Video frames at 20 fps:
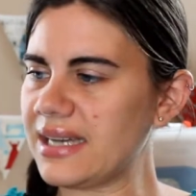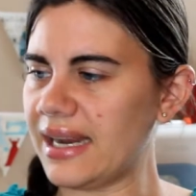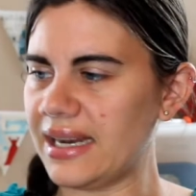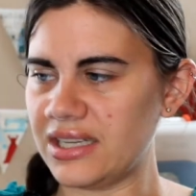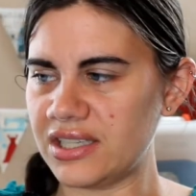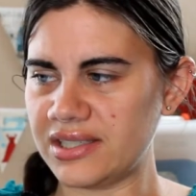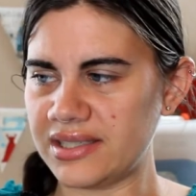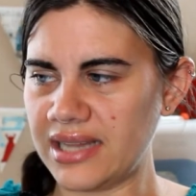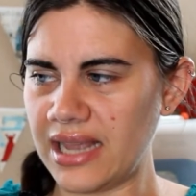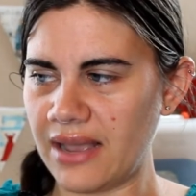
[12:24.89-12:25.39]
I
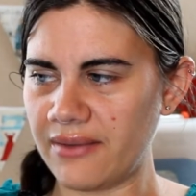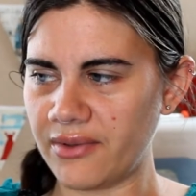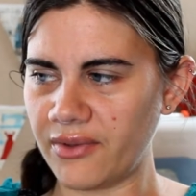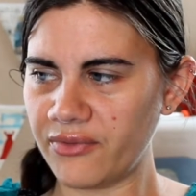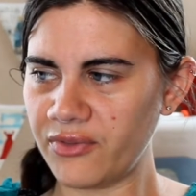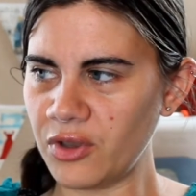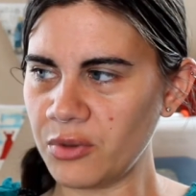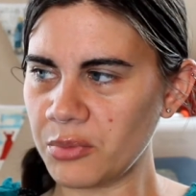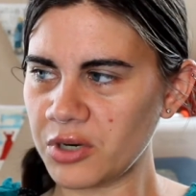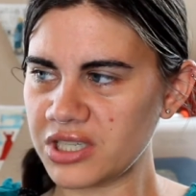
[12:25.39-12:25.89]
just have a
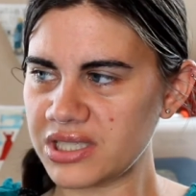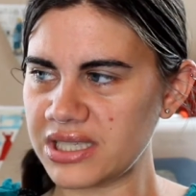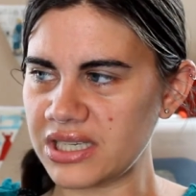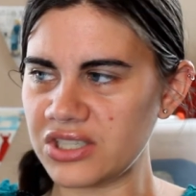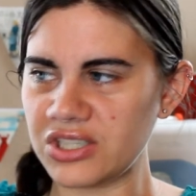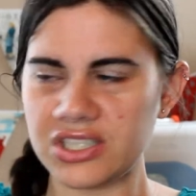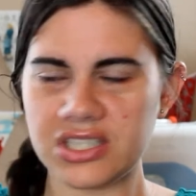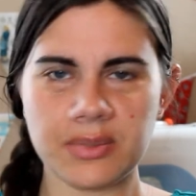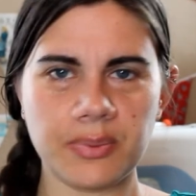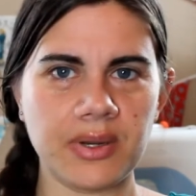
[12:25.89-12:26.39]
few more
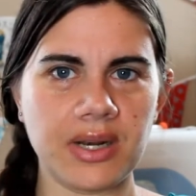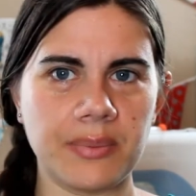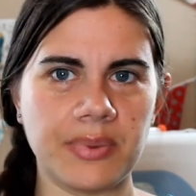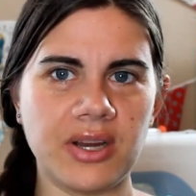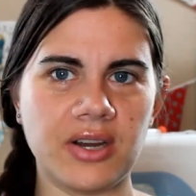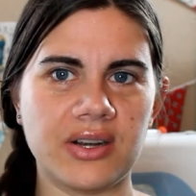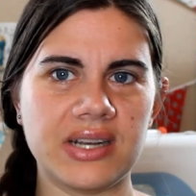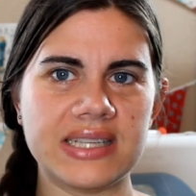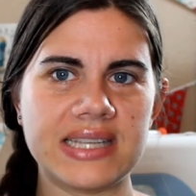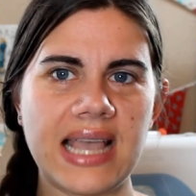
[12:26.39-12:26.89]
stitches to put up
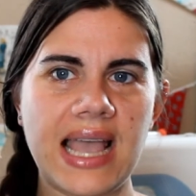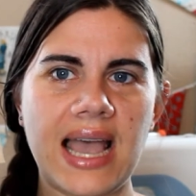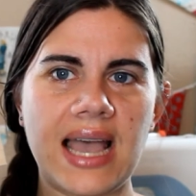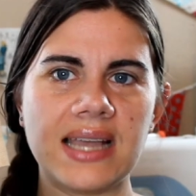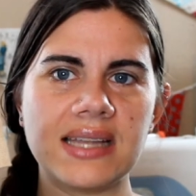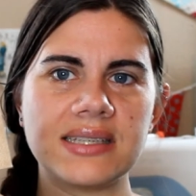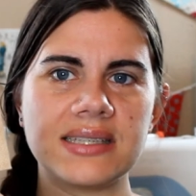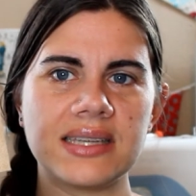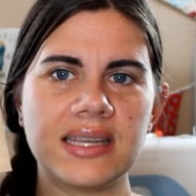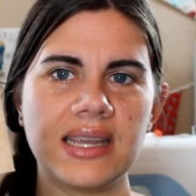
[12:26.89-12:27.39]
here in his
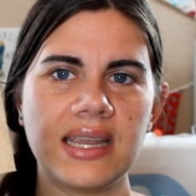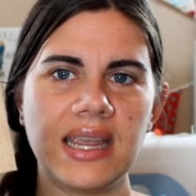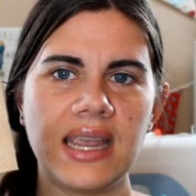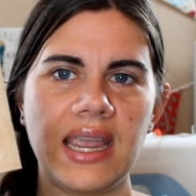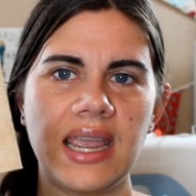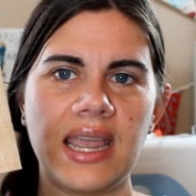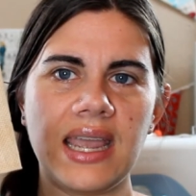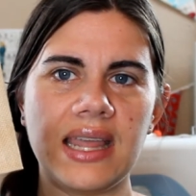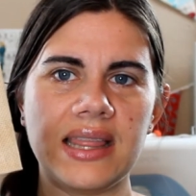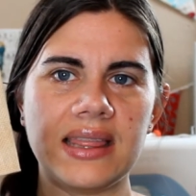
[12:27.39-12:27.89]
hat.
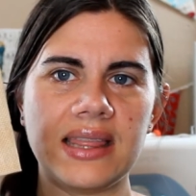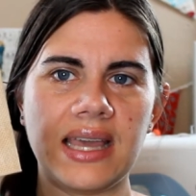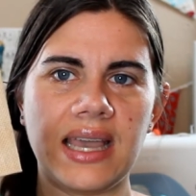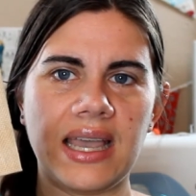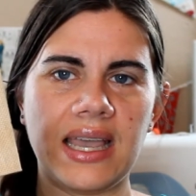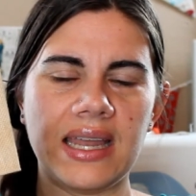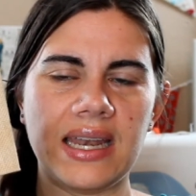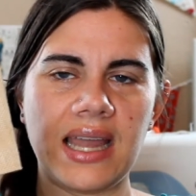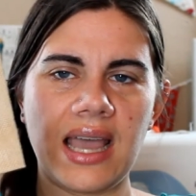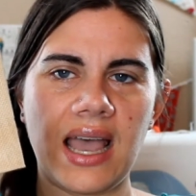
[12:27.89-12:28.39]
And
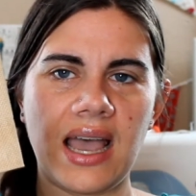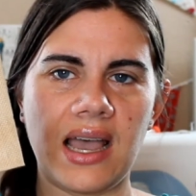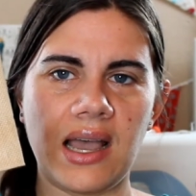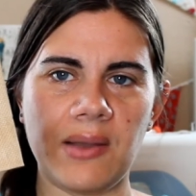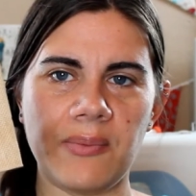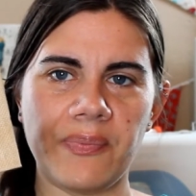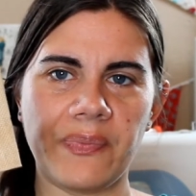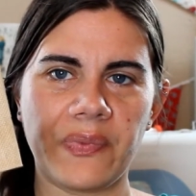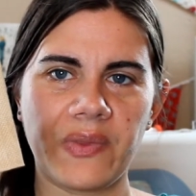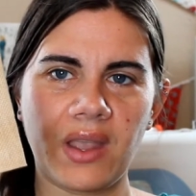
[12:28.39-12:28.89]
then
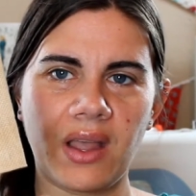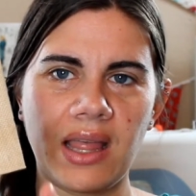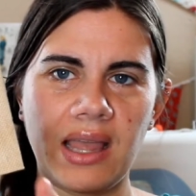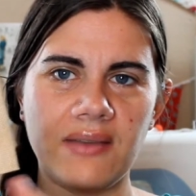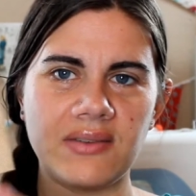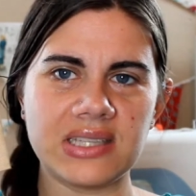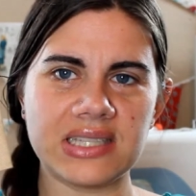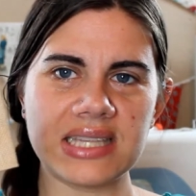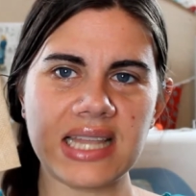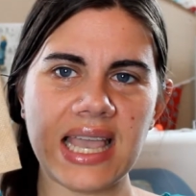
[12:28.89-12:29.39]
I'll
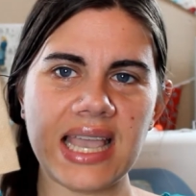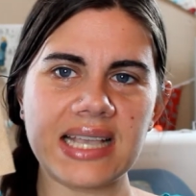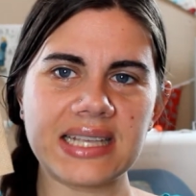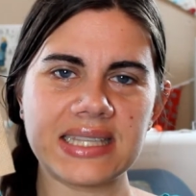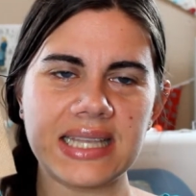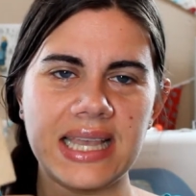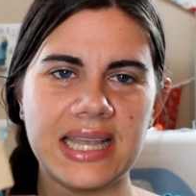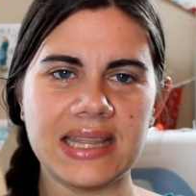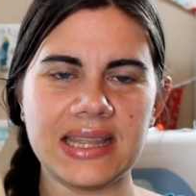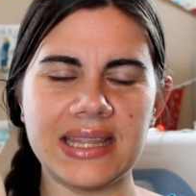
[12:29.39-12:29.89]
have his legs
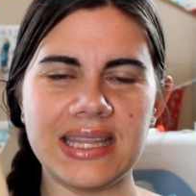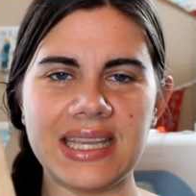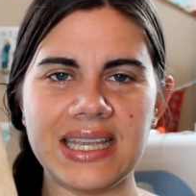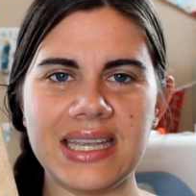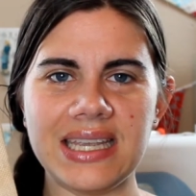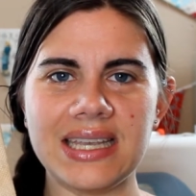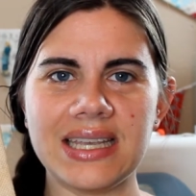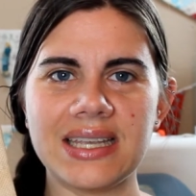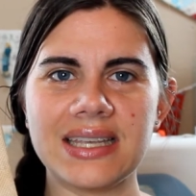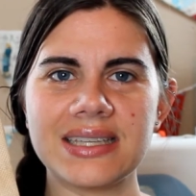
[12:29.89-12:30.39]
and
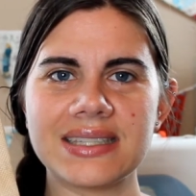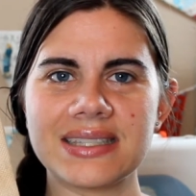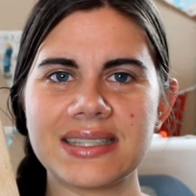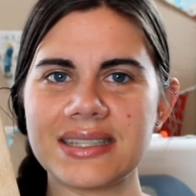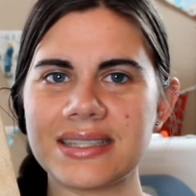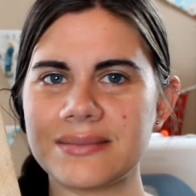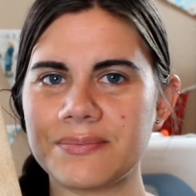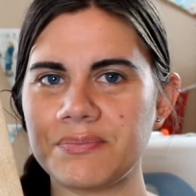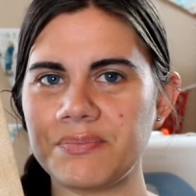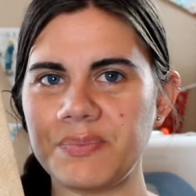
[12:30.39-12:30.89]
the
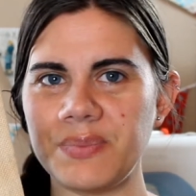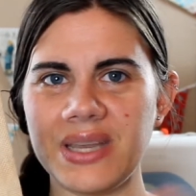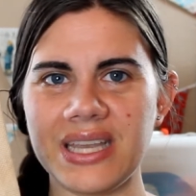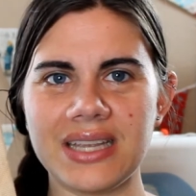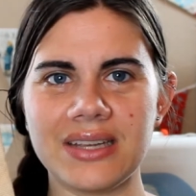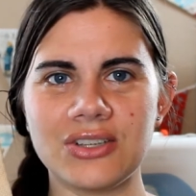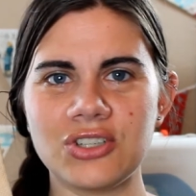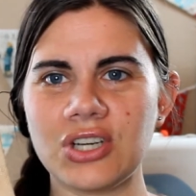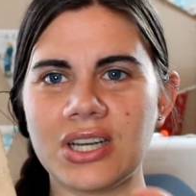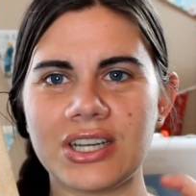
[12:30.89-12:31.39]

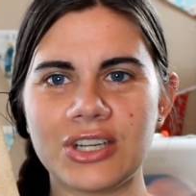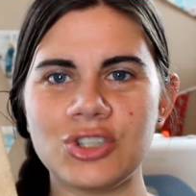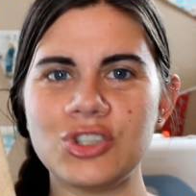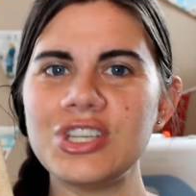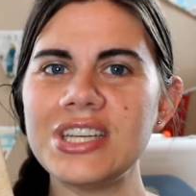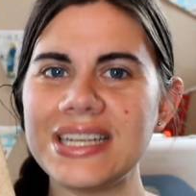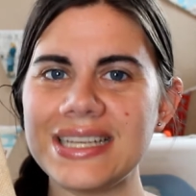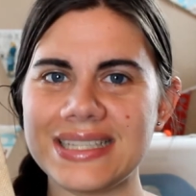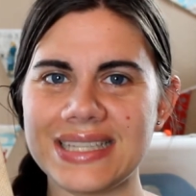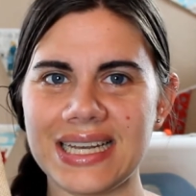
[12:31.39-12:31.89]
big chunk of
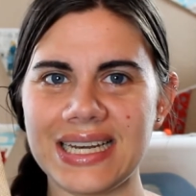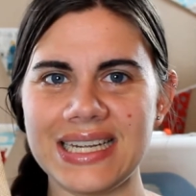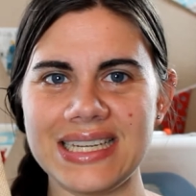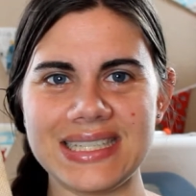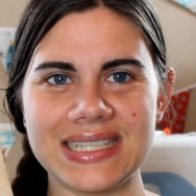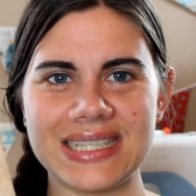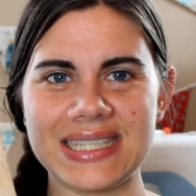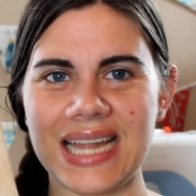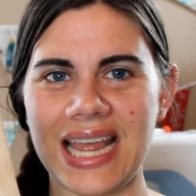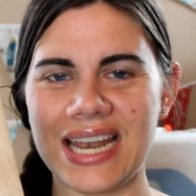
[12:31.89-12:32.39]
cheese that
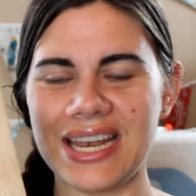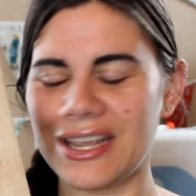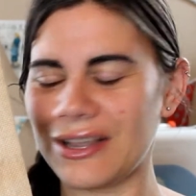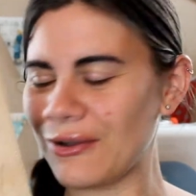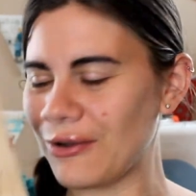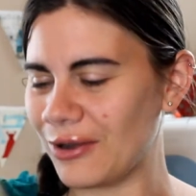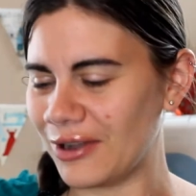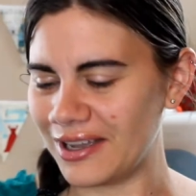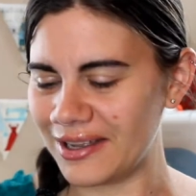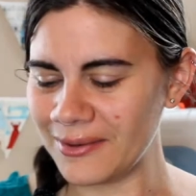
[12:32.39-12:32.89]
he's standing
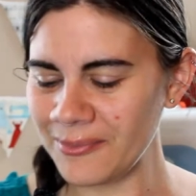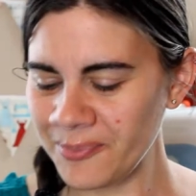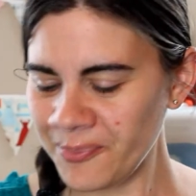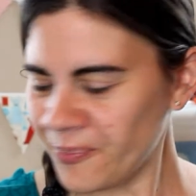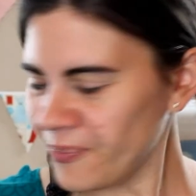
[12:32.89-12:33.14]
on.